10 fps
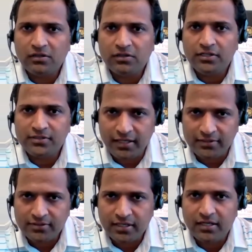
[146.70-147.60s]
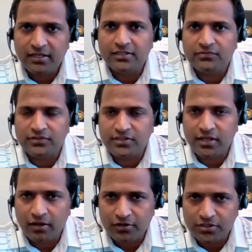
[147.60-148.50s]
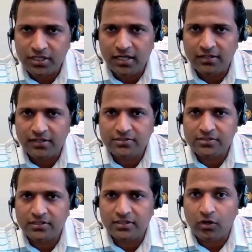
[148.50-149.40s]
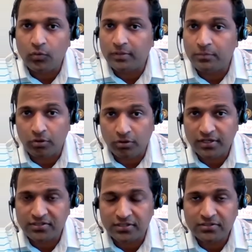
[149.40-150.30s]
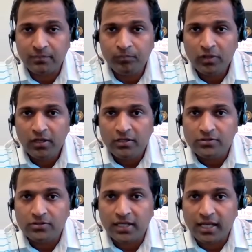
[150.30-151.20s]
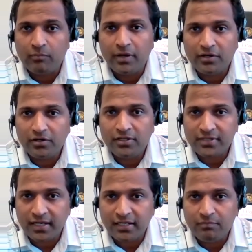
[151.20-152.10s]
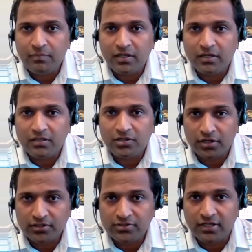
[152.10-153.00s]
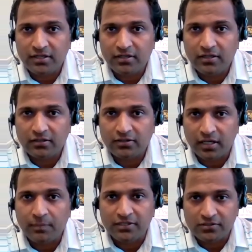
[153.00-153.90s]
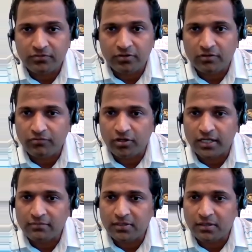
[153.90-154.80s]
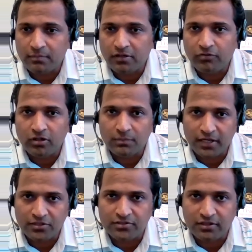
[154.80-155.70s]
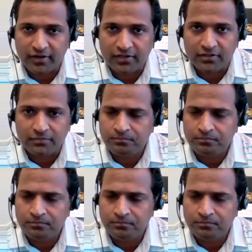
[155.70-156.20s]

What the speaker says: disease and its physiology and its how it progresses, so they can better design drugs and therapies for the patients affected.